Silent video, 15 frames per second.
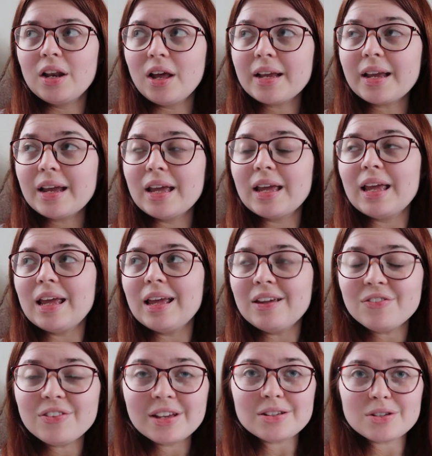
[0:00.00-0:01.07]
Like,
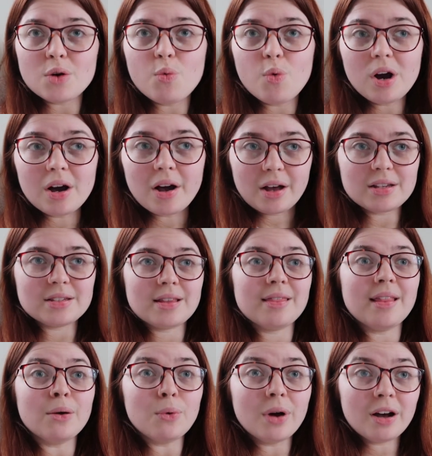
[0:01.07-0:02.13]
if things are worse
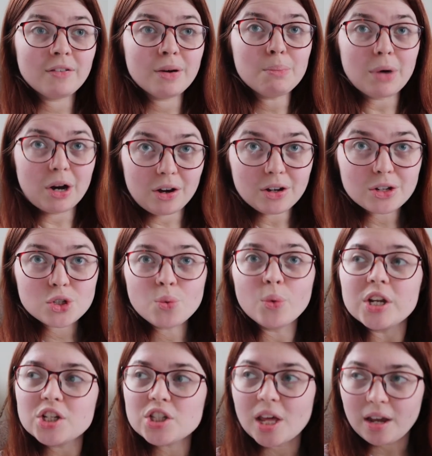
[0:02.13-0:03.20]
than they were in March,
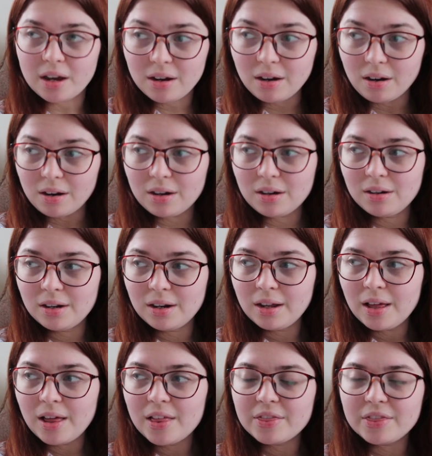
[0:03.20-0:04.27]
which they are,
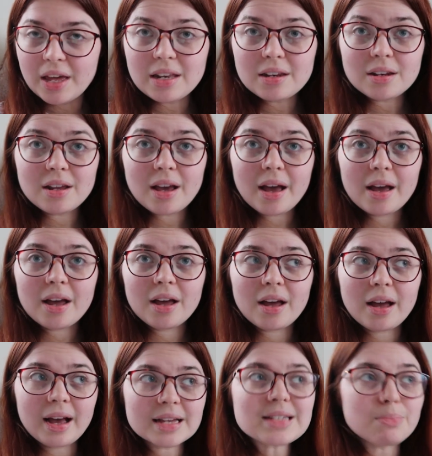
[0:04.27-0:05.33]
then
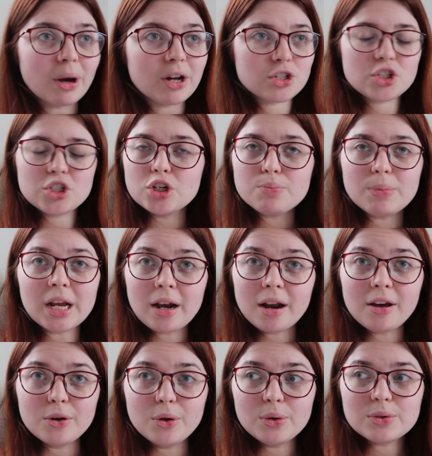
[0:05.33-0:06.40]
as much should be
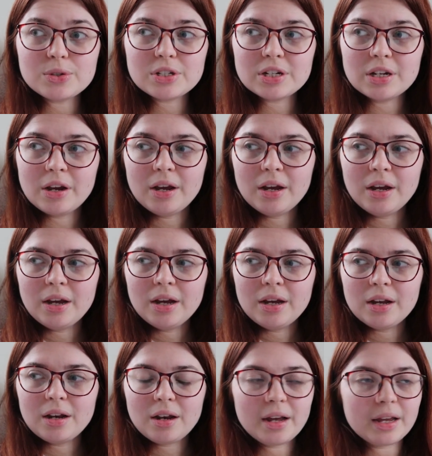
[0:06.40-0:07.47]
closed.
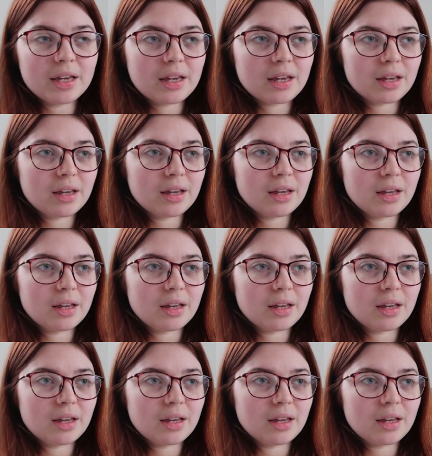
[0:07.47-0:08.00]
Like,